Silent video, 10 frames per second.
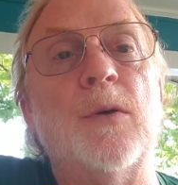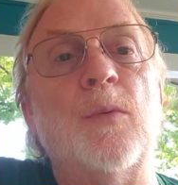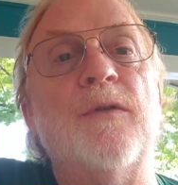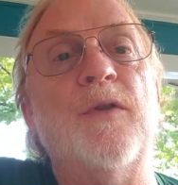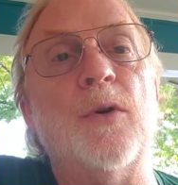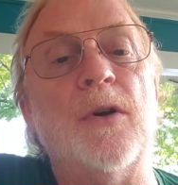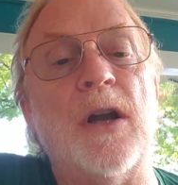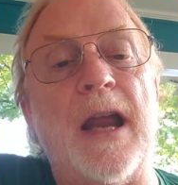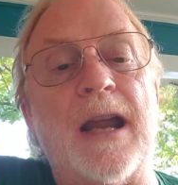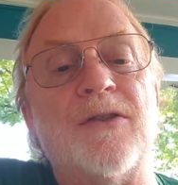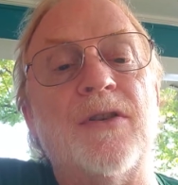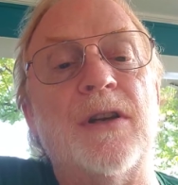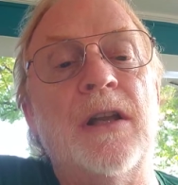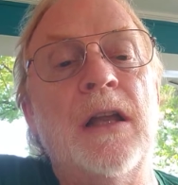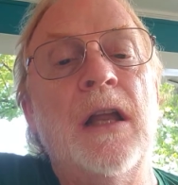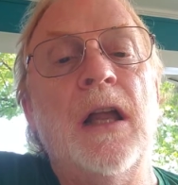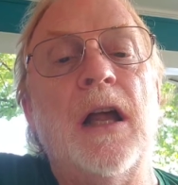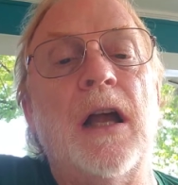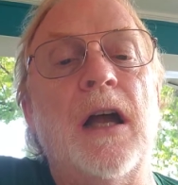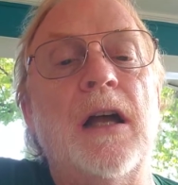with your action,
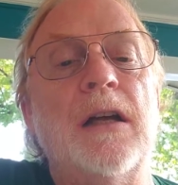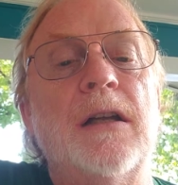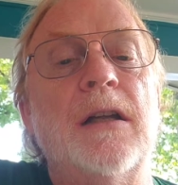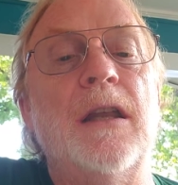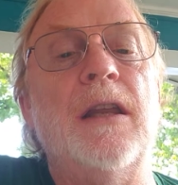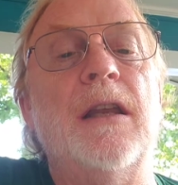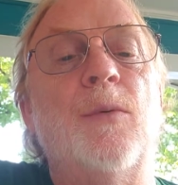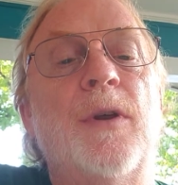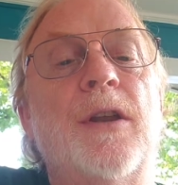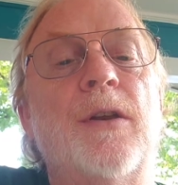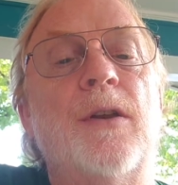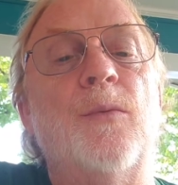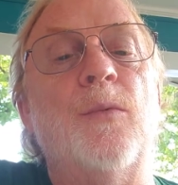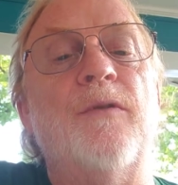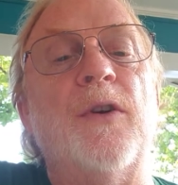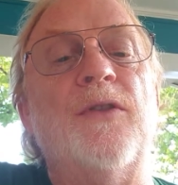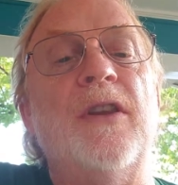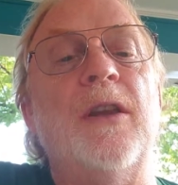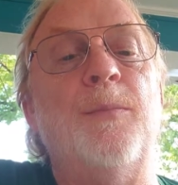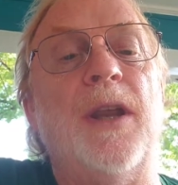uh, we can reverse
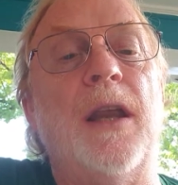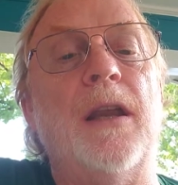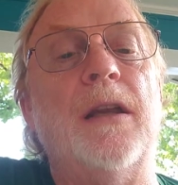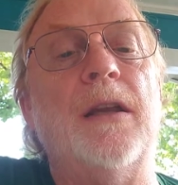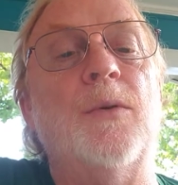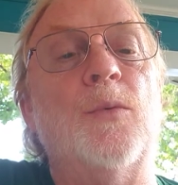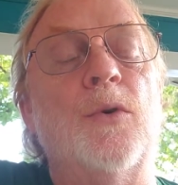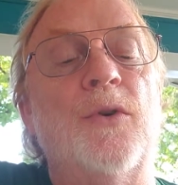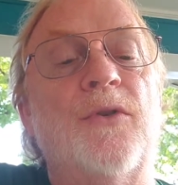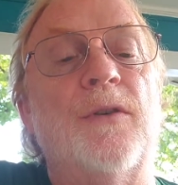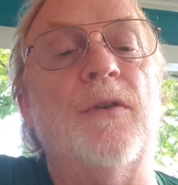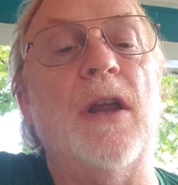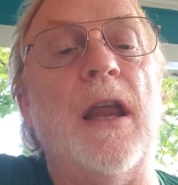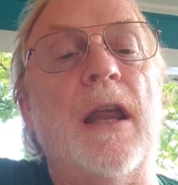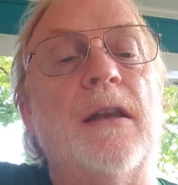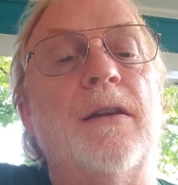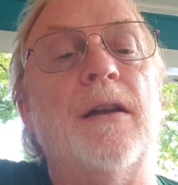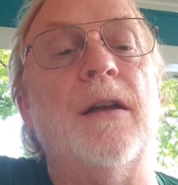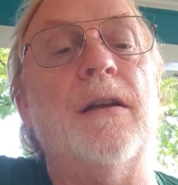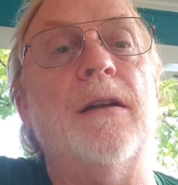the EPA rules and
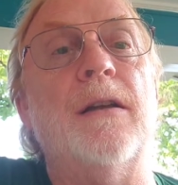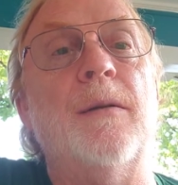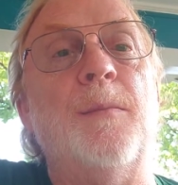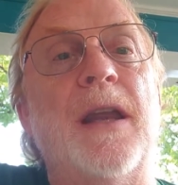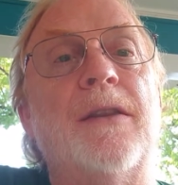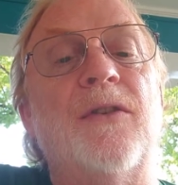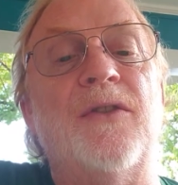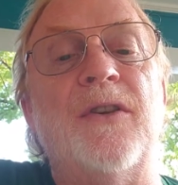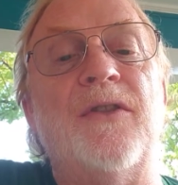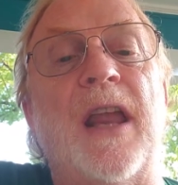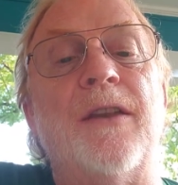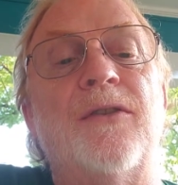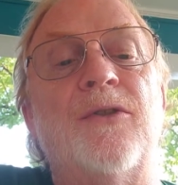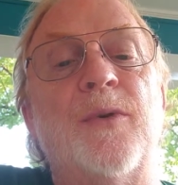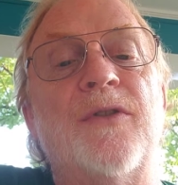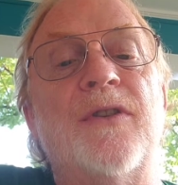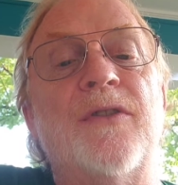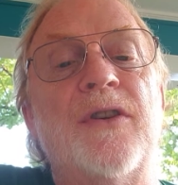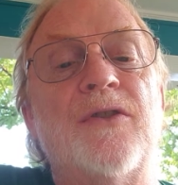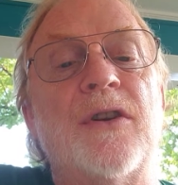make this disastrous
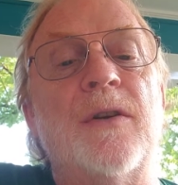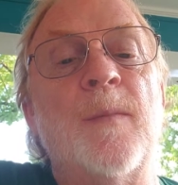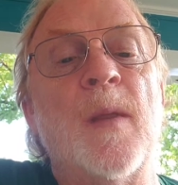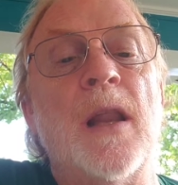decision